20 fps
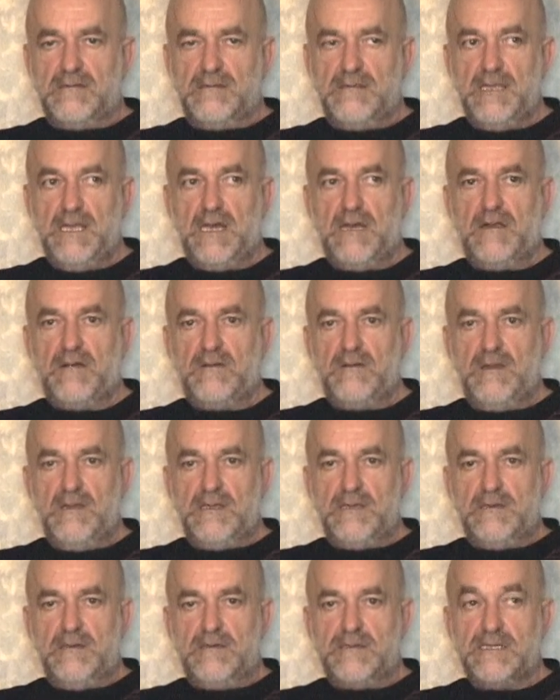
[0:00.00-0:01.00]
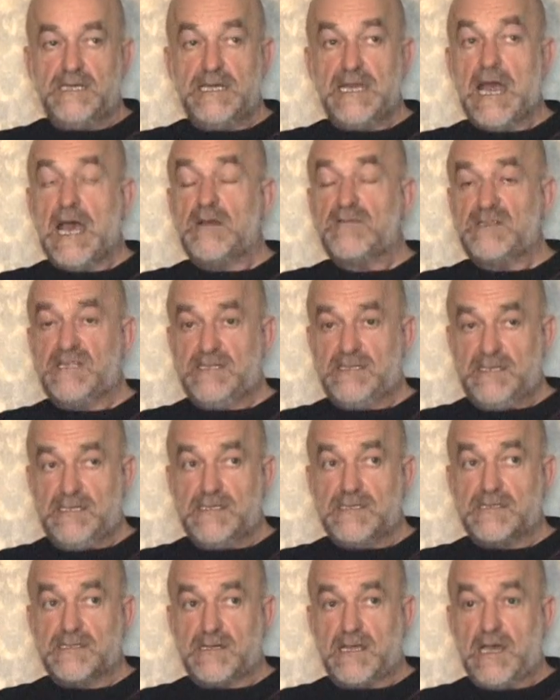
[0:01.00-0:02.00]
you know, denounces
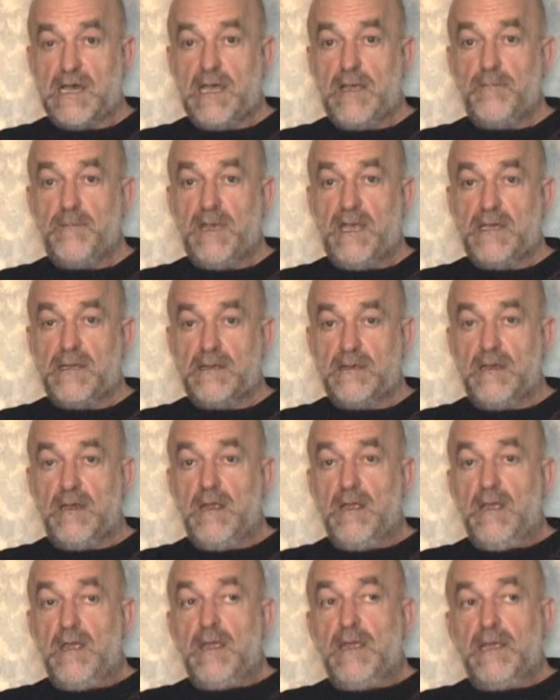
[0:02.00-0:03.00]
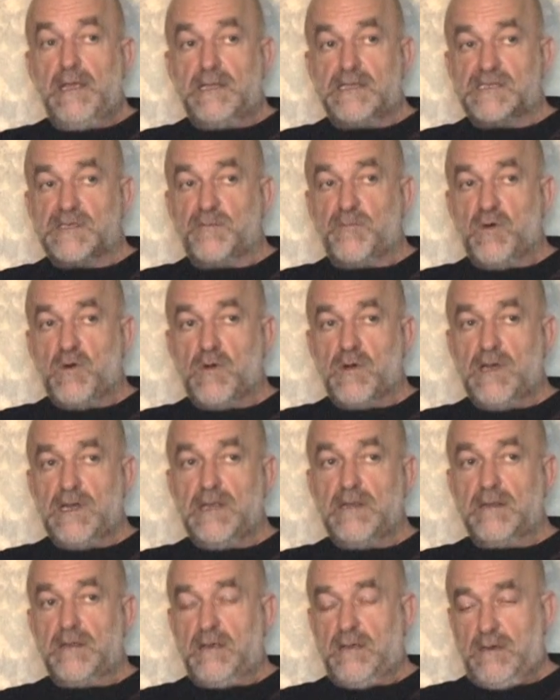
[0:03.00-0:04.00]
his time and in
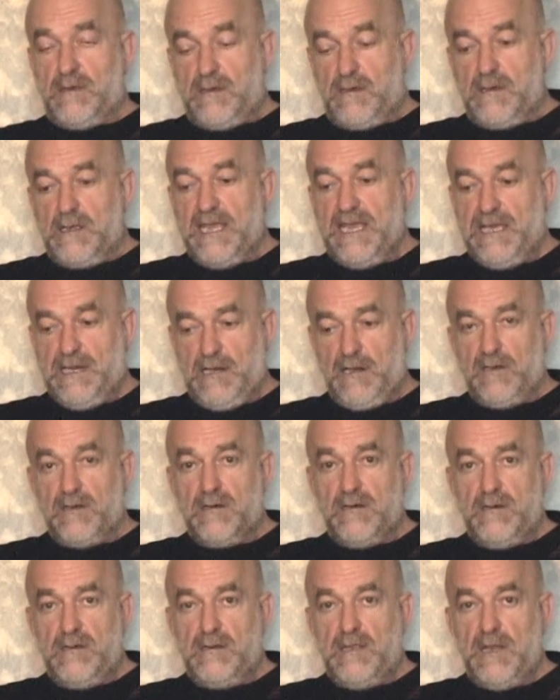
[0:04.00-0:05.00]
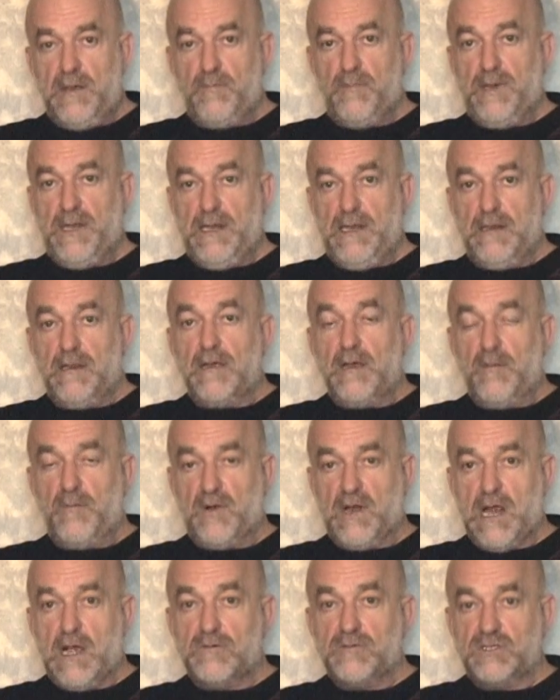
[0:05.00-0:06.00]
supporting uh, Hitler and being a
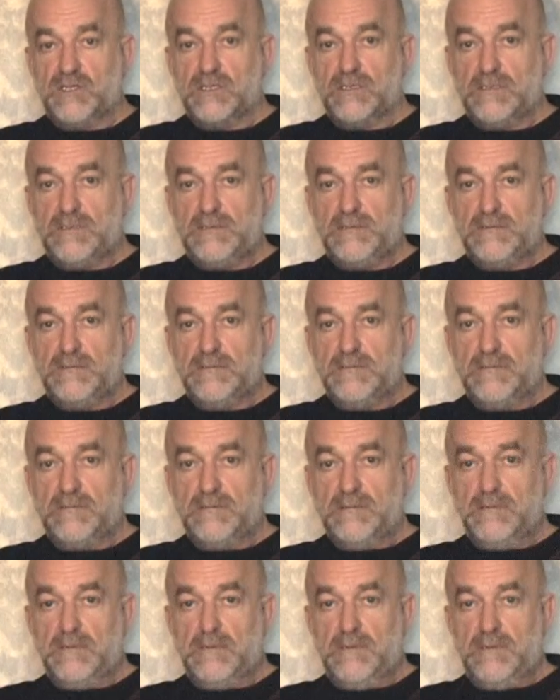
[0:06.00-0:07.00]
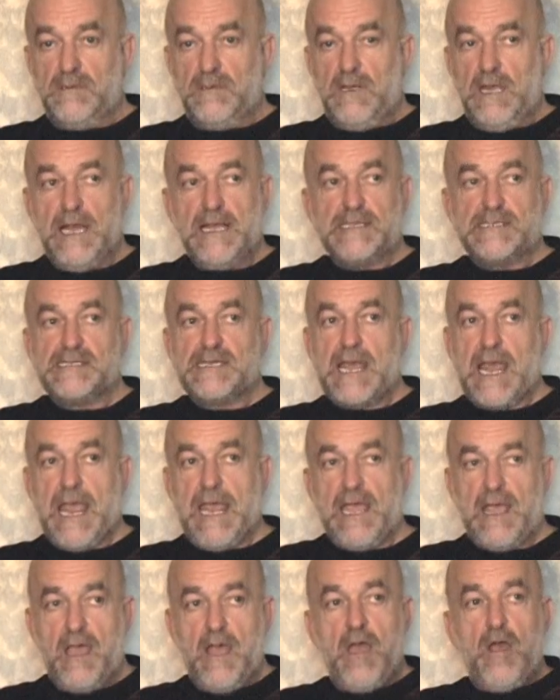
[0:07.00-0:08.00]
brown shirt, and
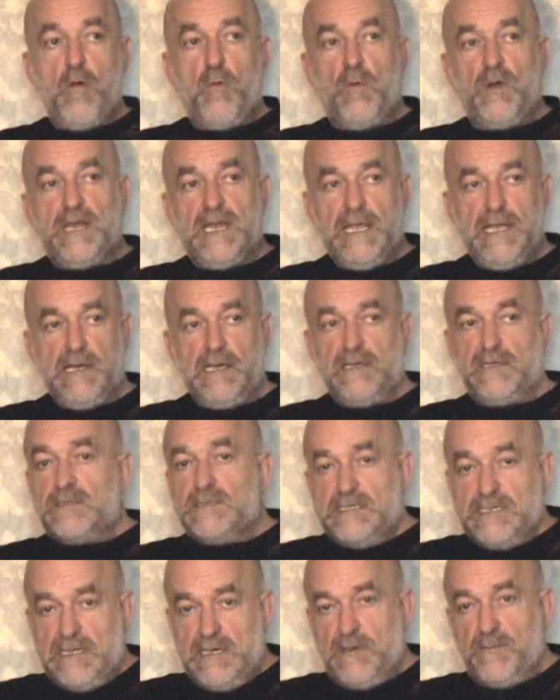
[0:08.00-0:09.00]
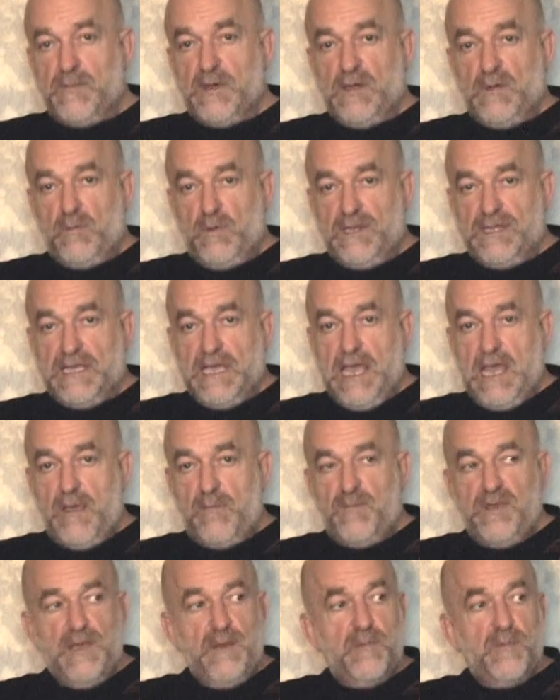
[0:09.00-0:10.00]
saying what Hitler did about with gay
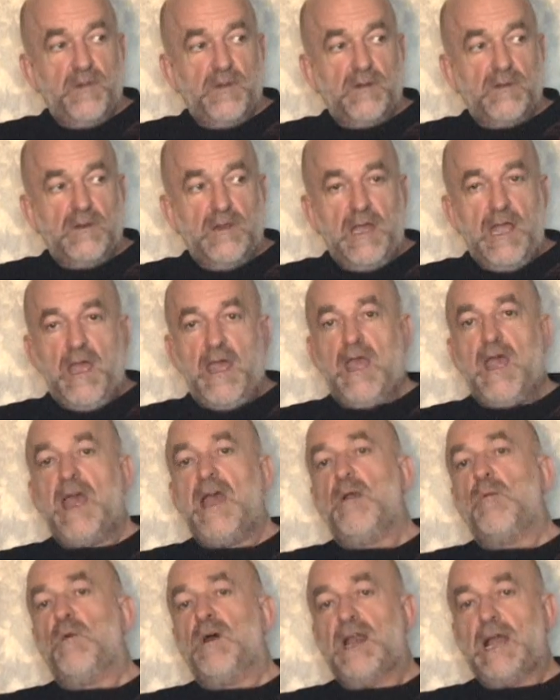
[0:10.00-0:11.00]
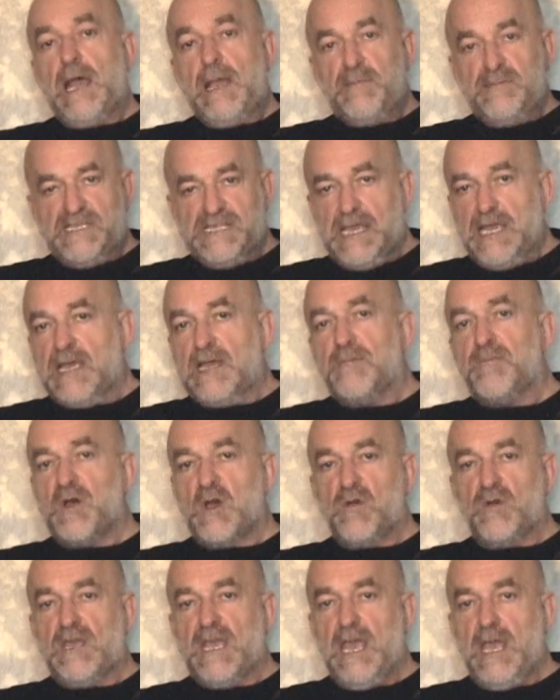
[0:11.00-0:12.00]
people and what I'm saying
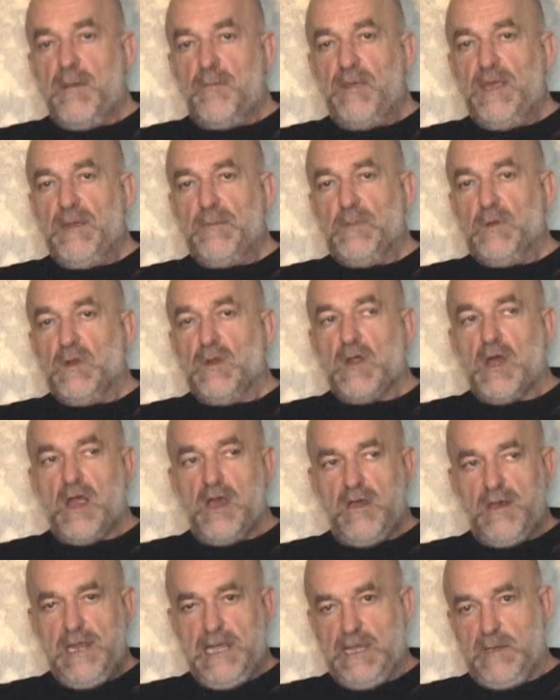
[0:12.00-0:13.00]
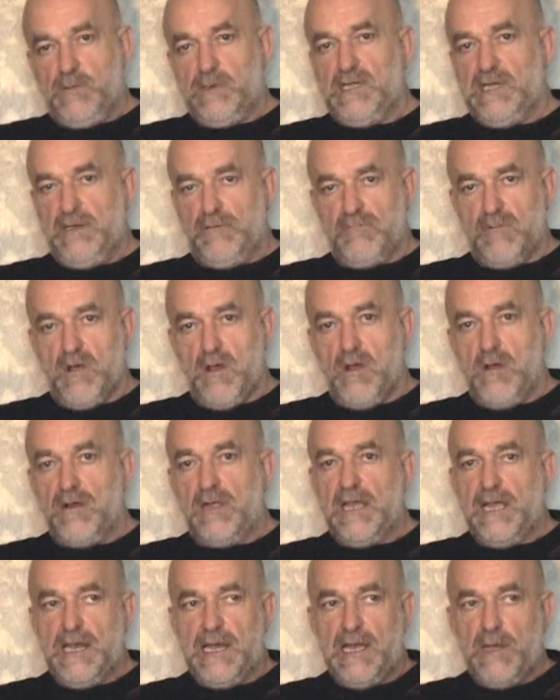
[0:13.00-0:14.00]
about gay people are equally
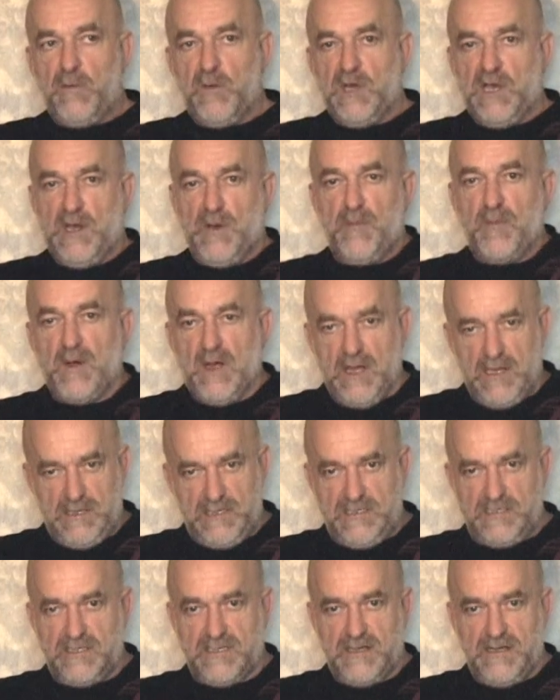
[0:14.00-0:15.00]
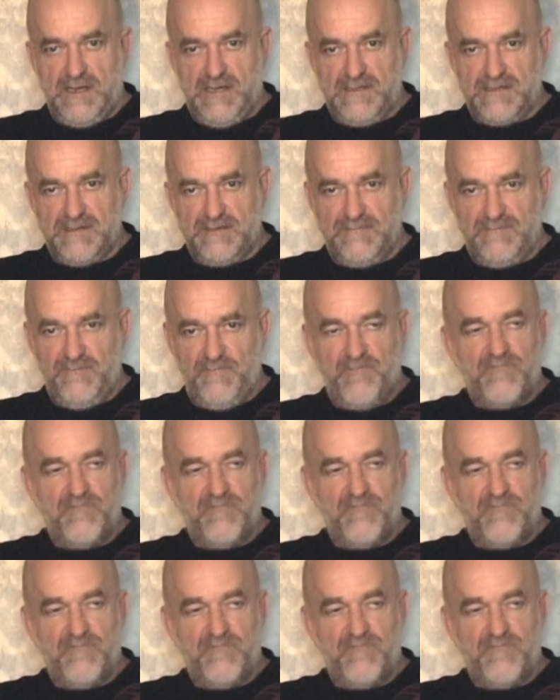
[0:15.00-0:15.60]
wrong, and I want to apologize.